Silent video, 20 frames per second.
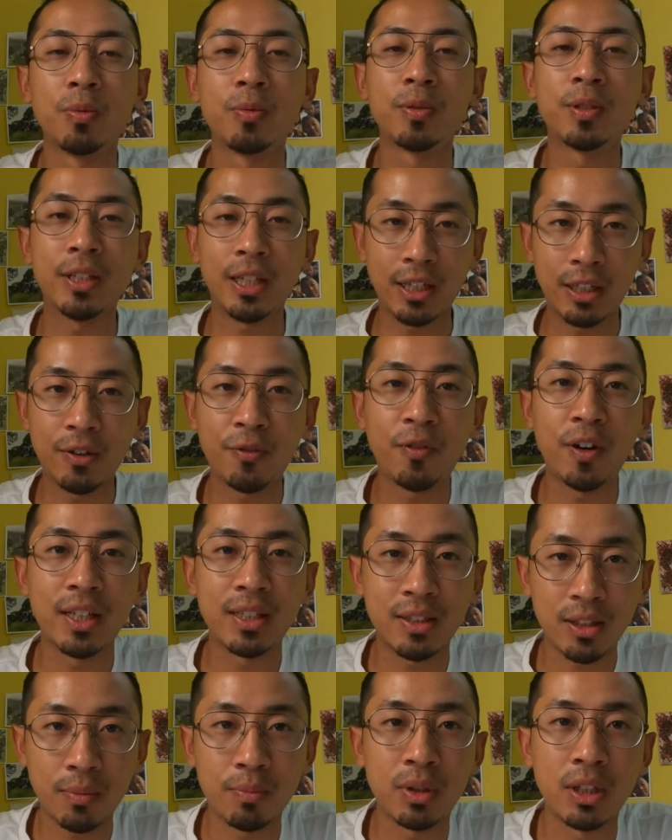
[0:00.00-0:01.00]

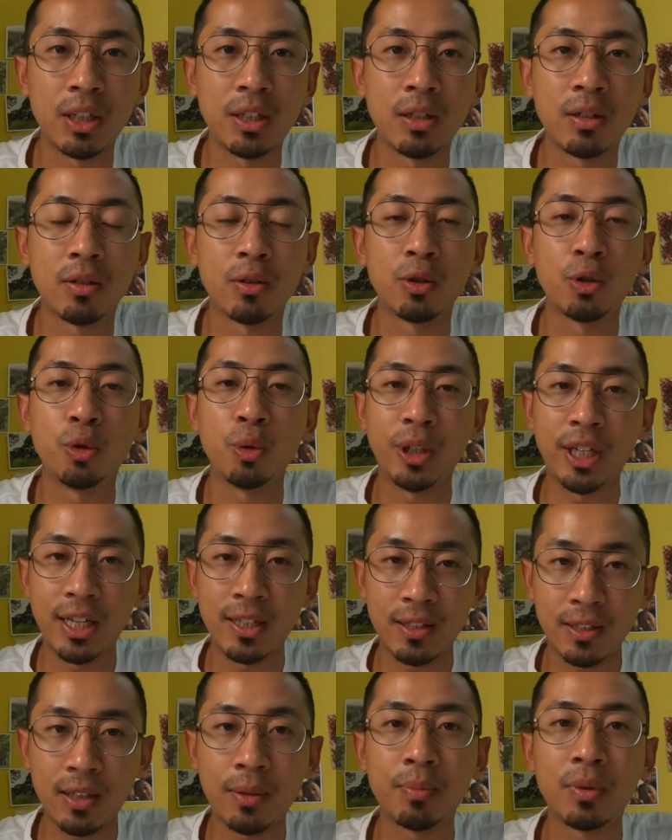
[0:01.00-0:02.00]
sacrifice something to
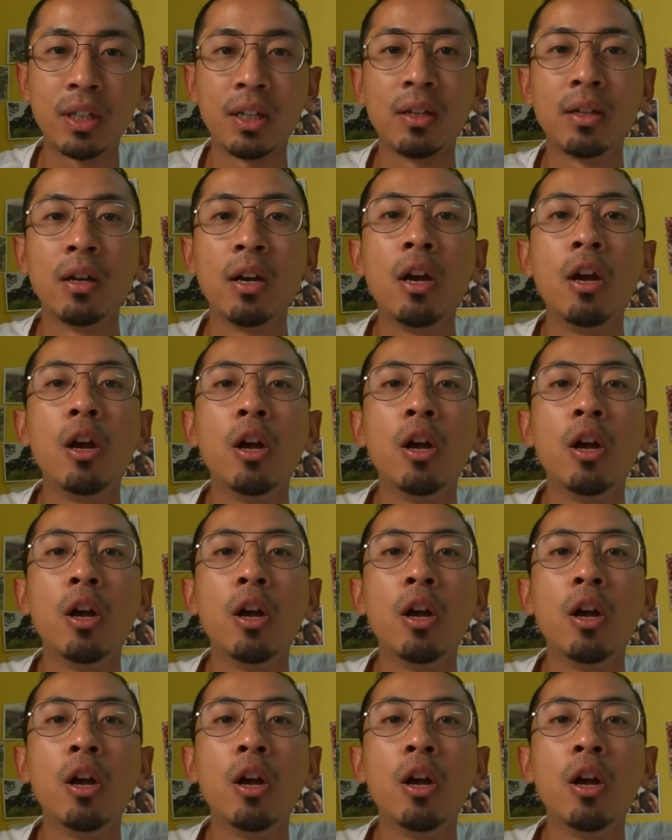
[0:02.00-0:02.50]
get something.